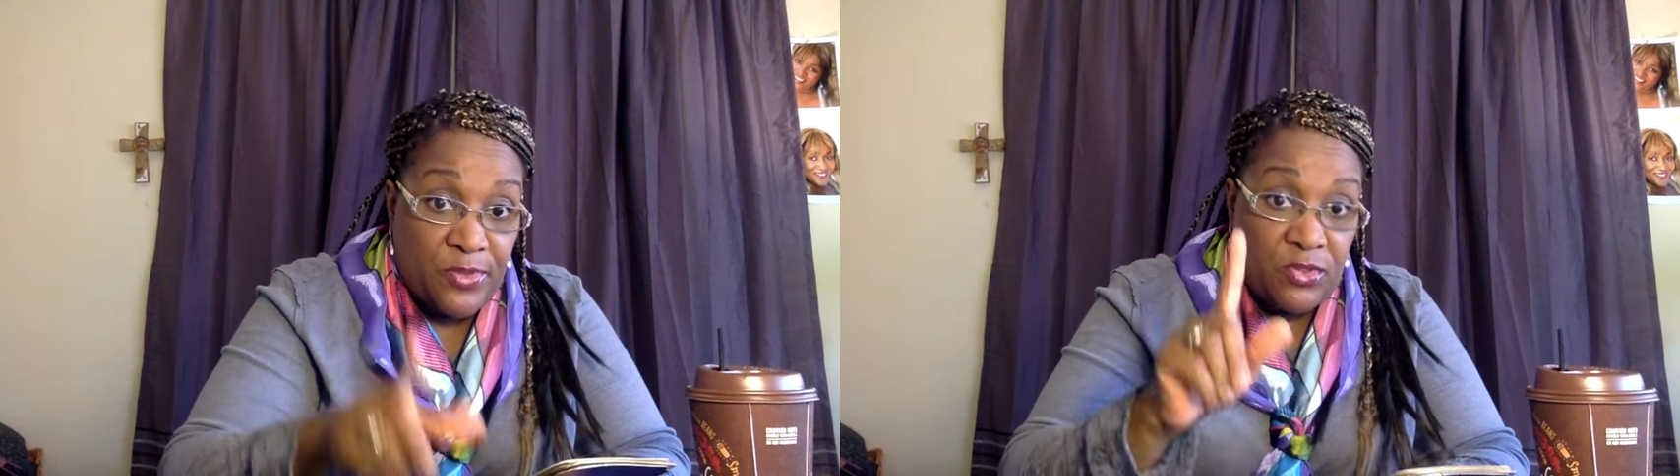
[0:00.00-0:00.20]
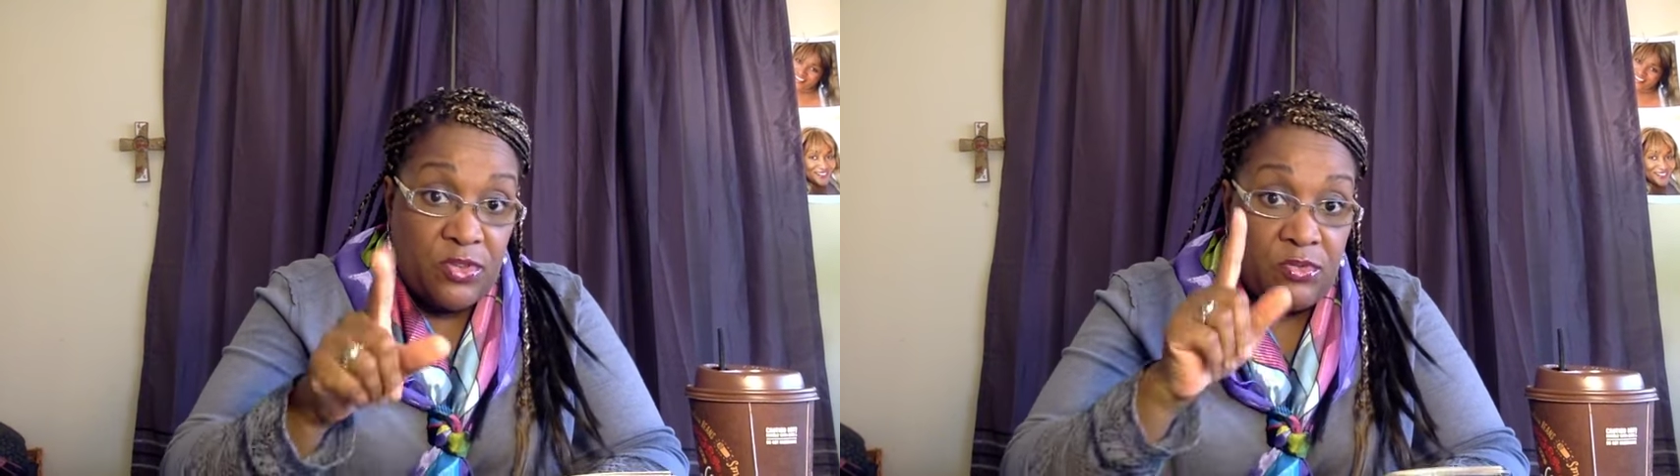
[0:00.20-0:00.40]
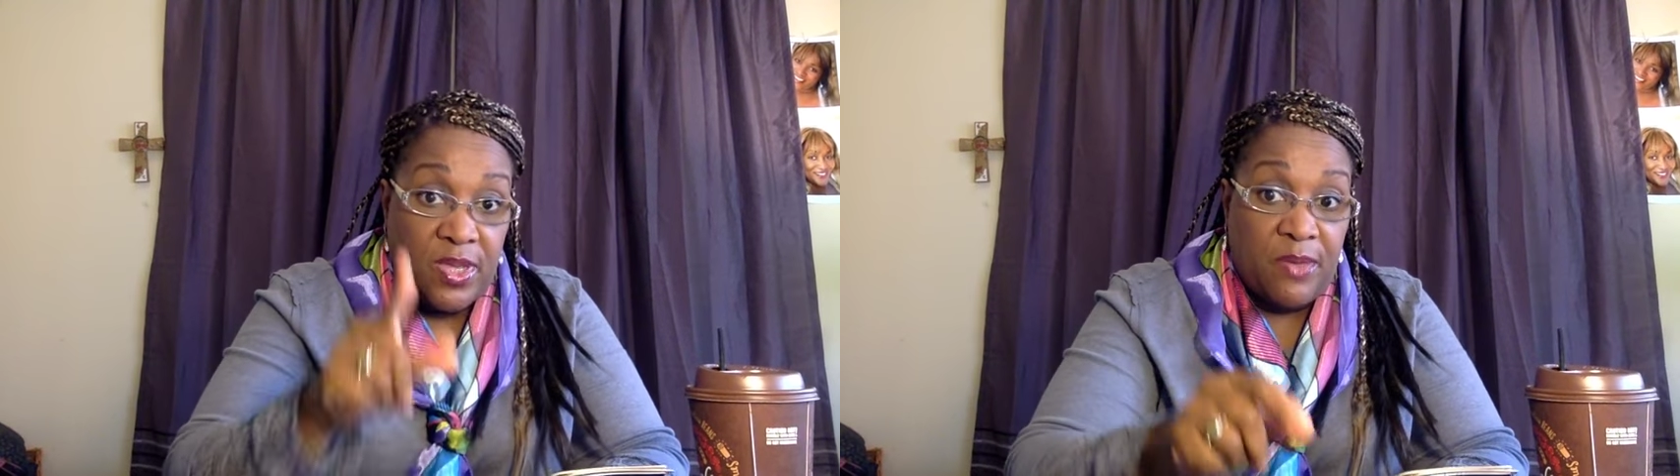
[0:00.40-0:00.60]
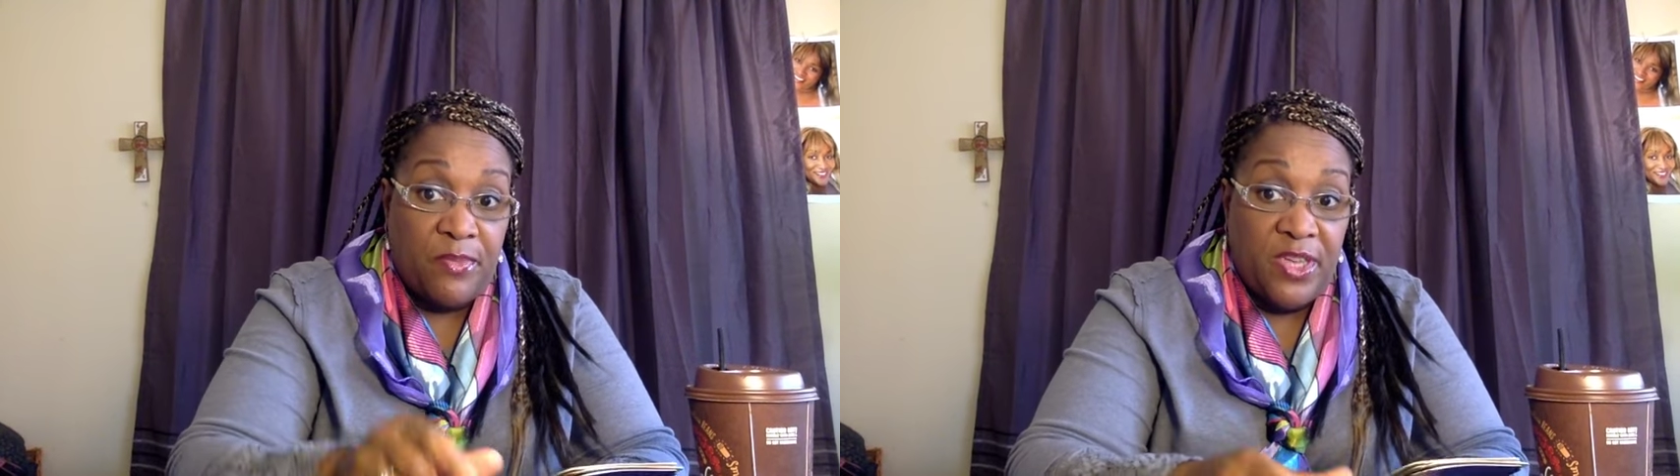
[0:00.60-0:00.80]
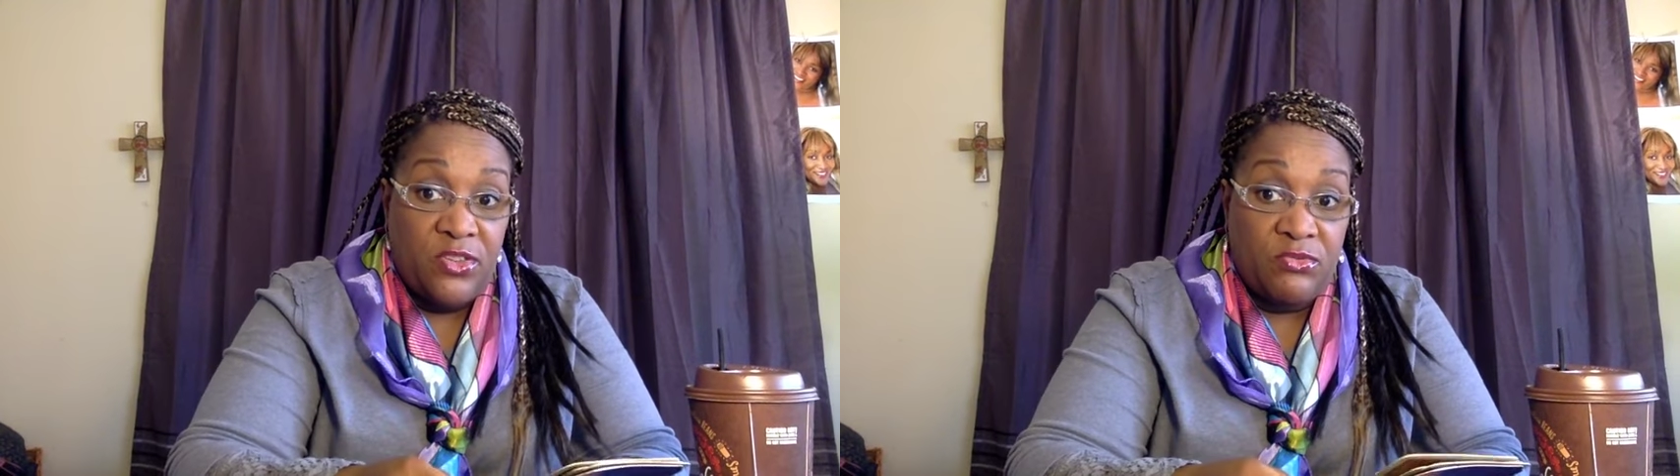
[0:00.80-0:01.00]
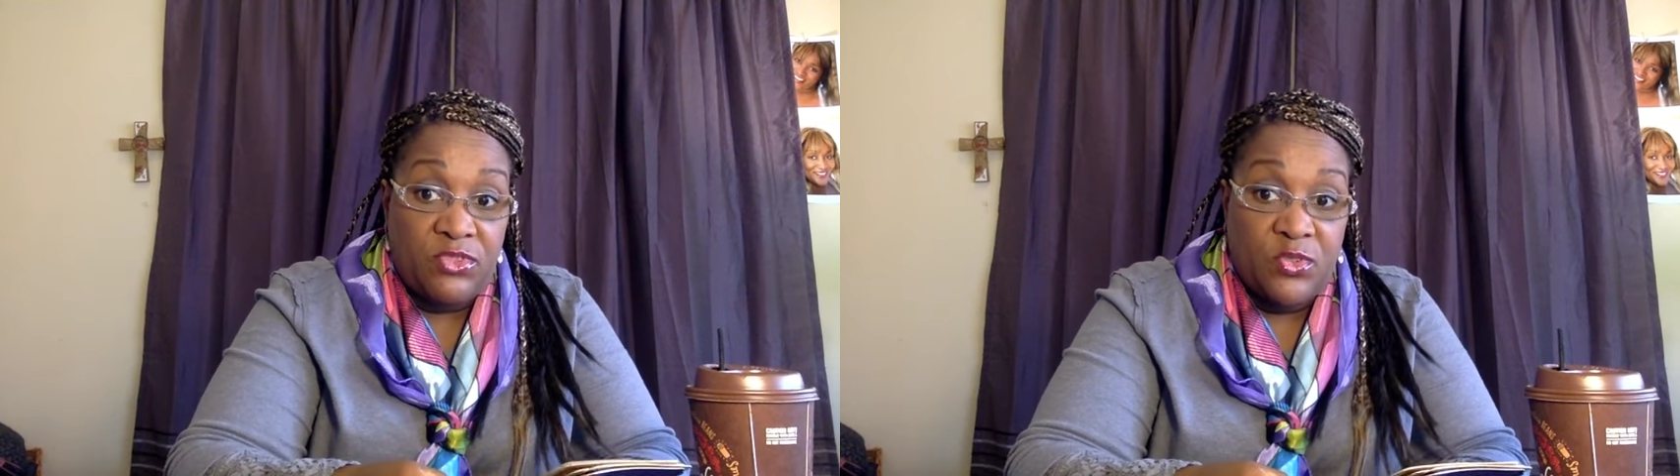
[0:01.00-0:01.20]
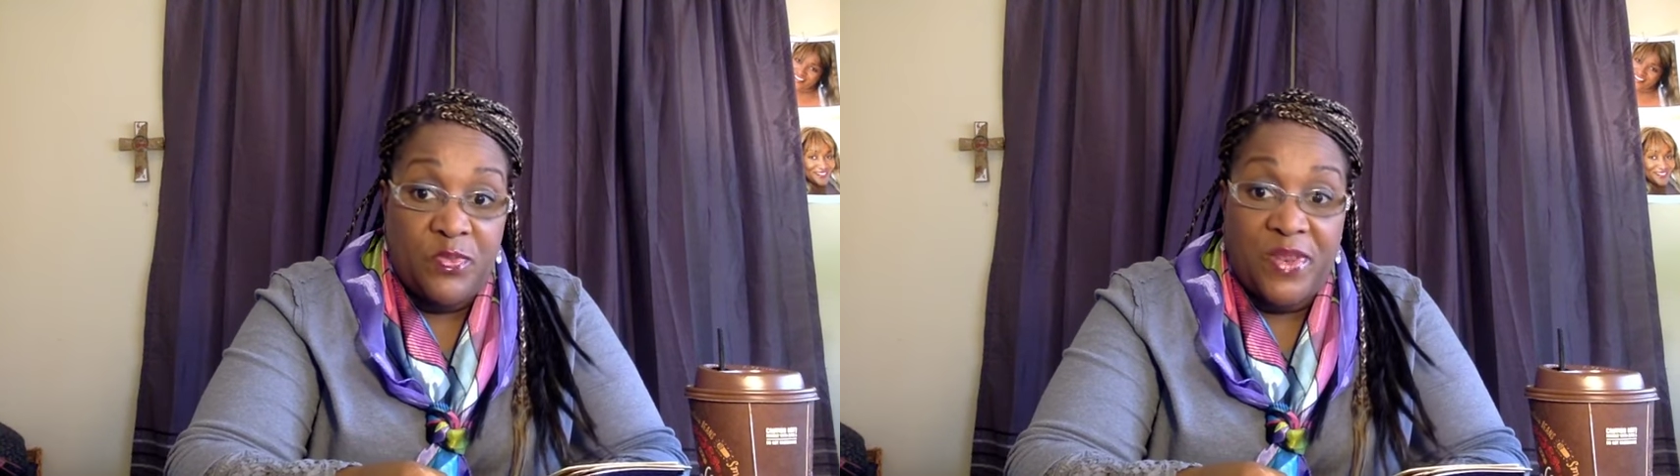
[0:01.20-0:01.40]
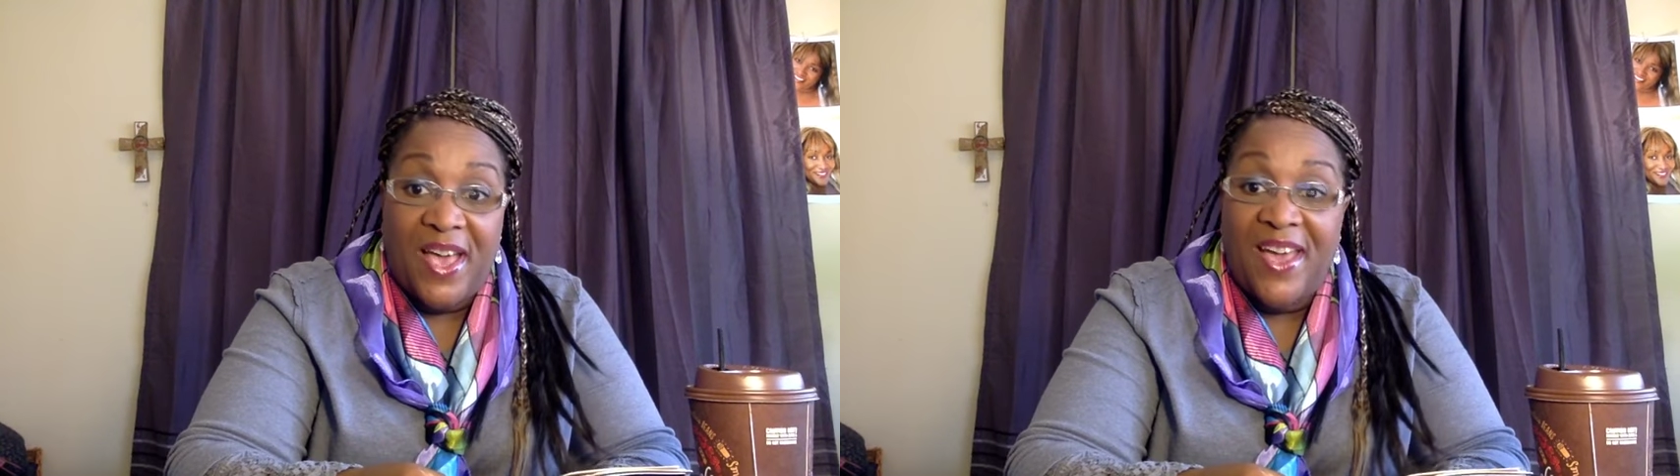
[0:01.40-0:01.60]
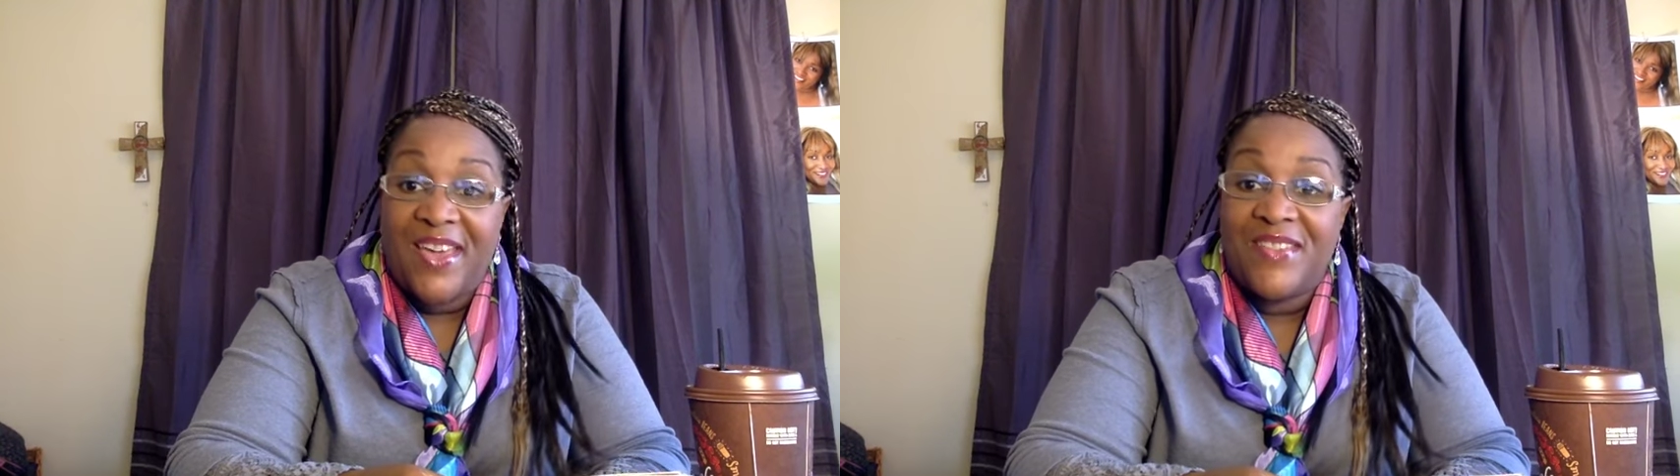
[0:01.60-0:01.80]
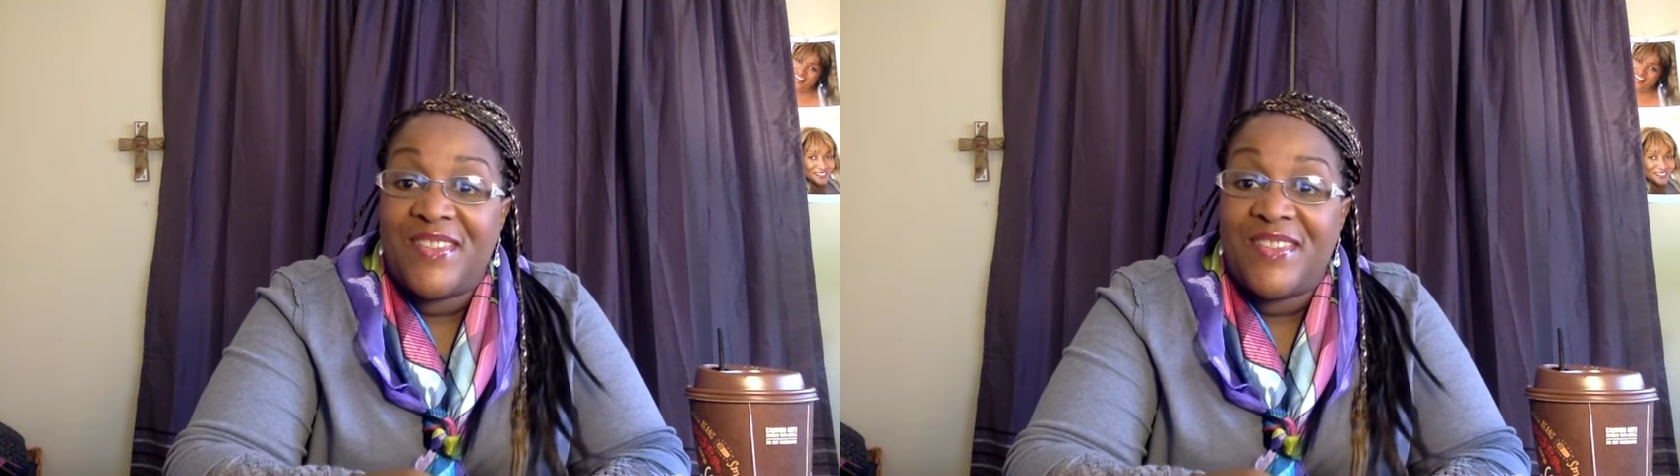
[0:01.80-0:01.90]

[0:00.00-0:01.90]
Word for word: so you get my YouTube live.